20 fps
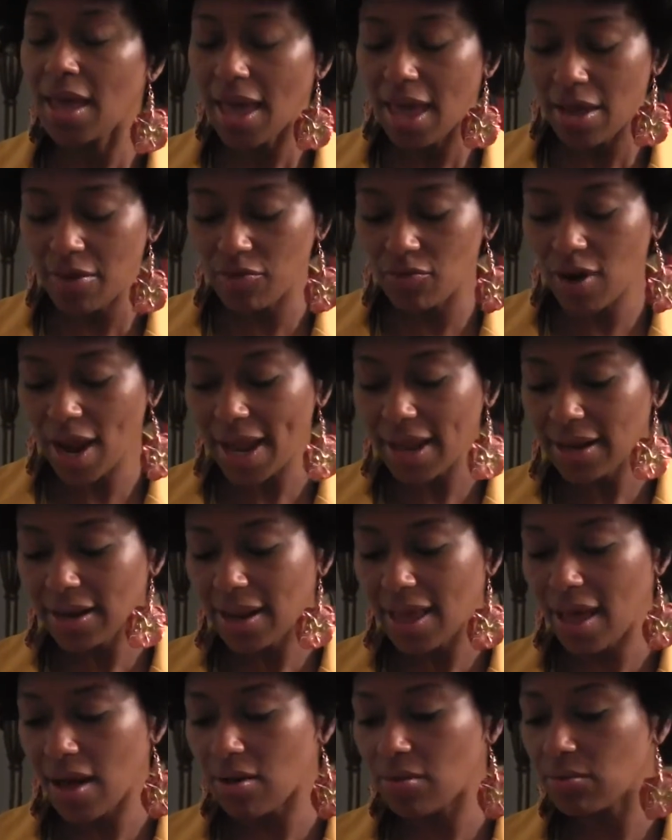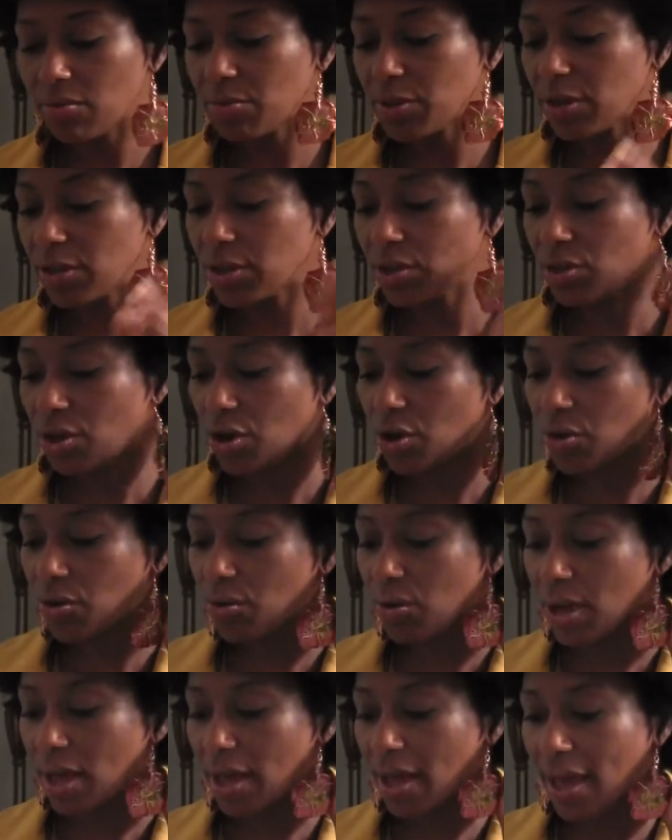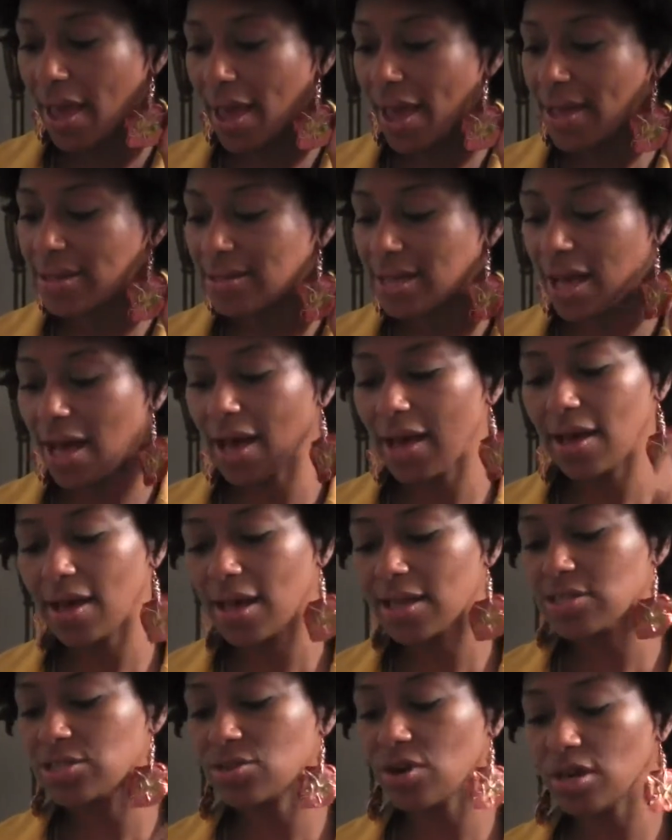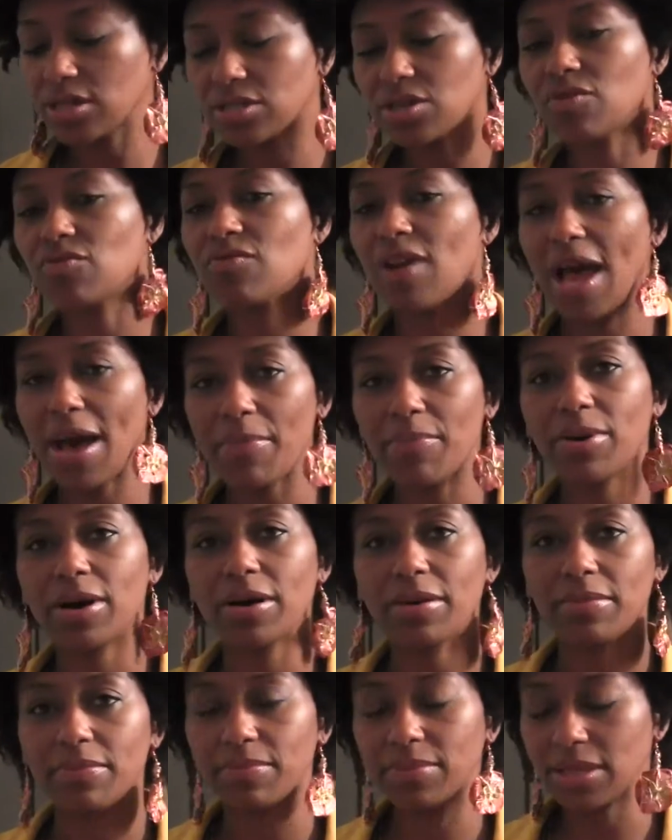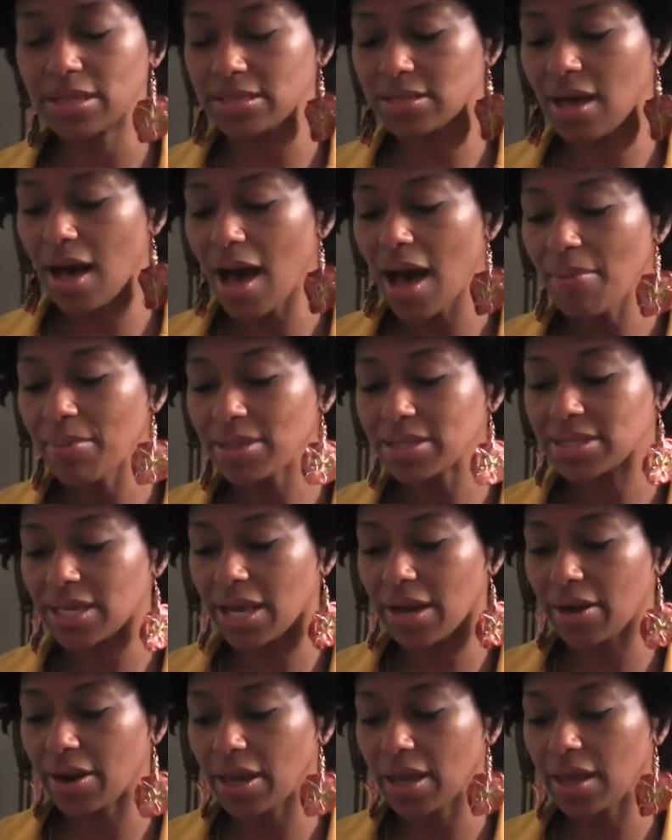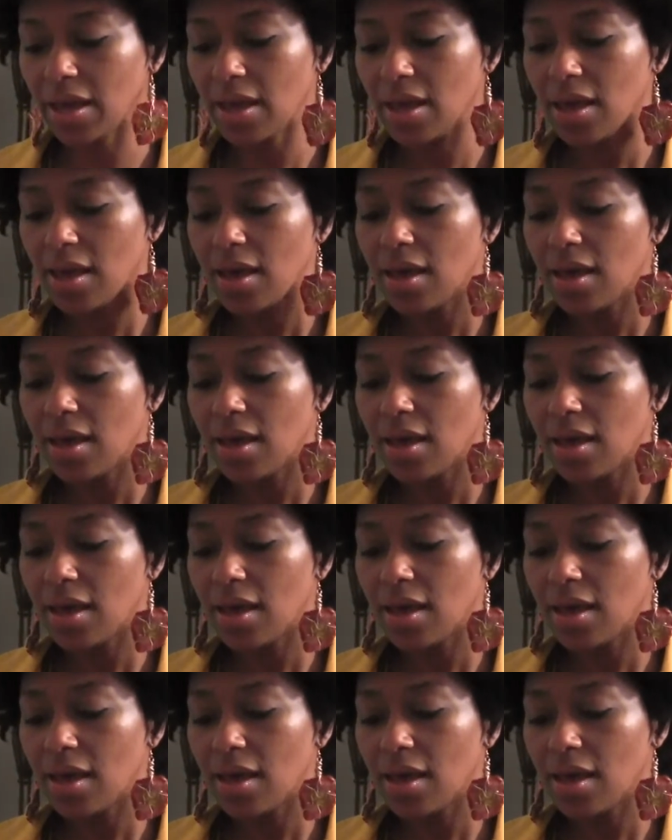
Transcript: And right now, you know, as I start to wrap up this commentary,